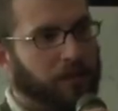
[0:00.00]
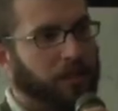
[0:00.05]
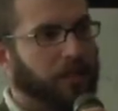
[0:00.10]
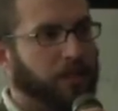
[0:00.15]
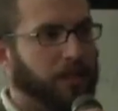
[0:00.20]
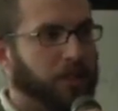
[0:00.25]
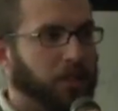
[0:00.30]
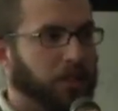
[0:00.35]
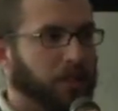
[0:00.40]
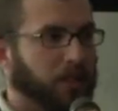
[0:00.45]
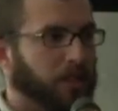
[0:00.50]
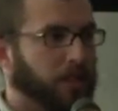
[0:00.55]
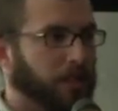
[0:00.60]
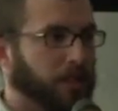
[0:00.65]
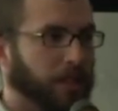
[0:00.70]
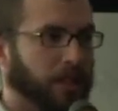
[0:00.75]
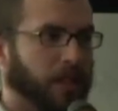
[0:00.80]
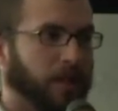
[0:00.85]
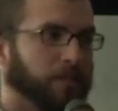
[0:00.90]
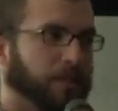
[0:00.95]
in addition to
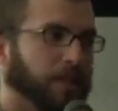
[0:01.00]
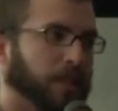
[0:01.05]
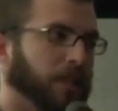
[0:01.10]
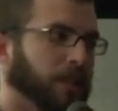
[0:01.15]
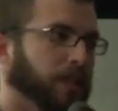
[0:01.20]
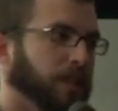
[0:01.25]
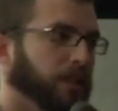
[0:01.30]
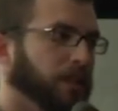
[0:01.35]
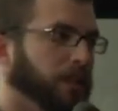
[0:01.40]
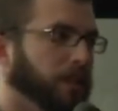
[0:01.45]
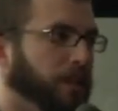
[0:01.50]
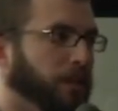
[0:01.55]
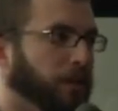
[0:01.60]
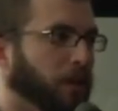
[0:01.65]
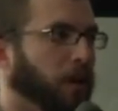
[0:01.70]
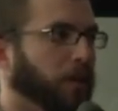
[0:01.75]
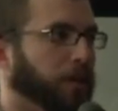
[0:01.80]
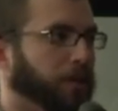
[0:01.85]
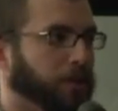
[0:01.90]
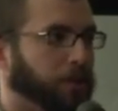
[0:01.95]
DMT,
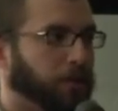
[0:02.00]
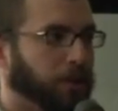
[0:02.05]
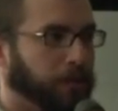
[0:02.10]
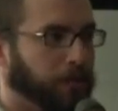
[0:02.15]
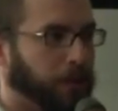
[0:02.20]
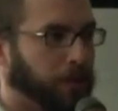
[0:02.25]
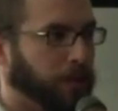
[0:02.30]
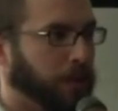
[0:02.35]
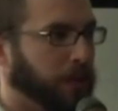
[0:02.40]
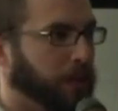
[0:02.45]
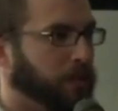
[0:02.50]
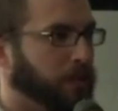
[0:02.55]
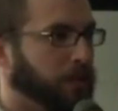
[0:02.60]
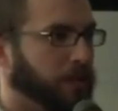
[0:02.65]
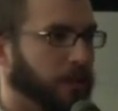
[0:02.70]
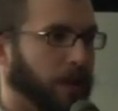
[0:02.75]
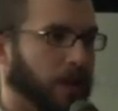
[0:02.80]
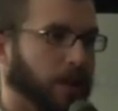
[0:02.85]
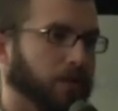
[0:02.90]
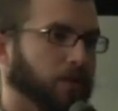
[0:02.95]
either other
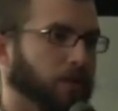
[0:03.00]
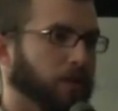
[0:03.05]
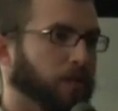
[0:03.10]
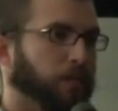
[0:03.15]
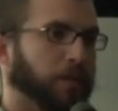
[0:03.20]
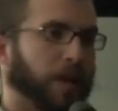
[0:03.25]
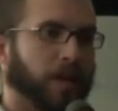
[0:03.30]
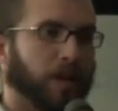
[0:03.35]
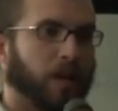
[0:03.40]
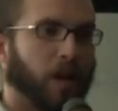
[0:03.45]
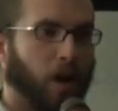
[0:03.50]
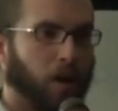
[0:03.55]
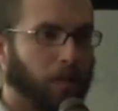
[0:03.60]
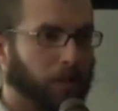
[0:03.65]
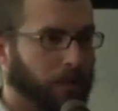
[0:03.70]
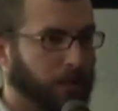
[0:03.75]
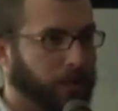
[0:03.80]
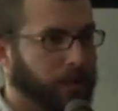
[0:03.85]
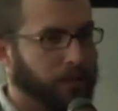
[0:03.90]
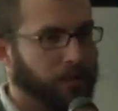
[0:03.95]
tryptamines and or
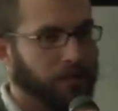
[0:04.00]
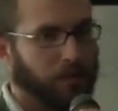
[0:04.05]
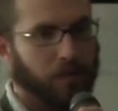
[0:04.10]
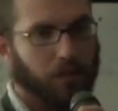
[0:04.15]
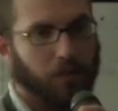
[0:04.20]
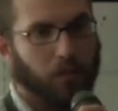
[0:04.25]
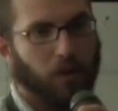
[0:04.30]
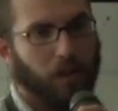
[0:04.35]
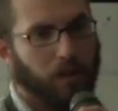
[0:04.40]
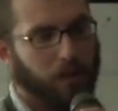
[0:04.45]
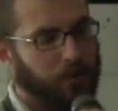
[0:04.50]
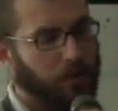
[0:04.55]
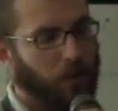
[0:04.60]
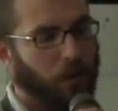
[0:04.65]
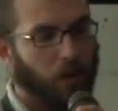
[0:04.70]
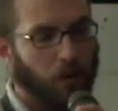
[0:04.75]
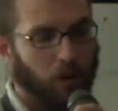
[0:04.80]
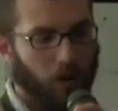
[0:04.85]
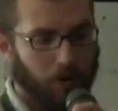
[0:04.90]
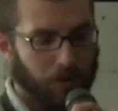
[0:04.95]
beta-carbolines, as well as a
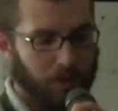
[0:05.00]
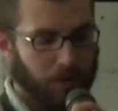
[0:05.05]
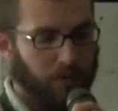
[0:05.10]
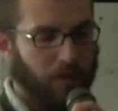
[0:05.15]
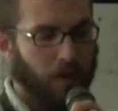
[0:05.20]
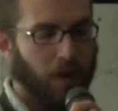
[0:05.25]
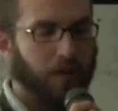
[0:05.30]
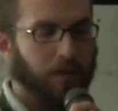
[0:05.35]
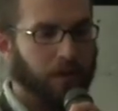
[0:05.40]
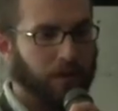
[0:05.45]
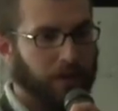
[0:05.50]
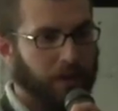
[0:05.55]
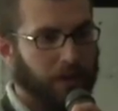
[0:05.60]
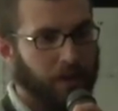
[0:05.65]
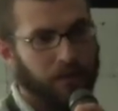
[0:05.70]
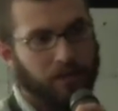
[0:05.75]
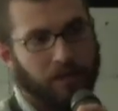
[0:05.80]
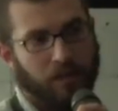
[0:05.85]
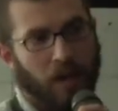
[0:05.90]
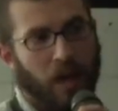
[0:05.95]
whole host of other
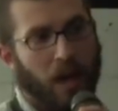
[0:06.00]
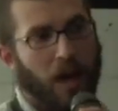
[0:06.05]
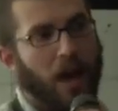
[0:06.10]
things,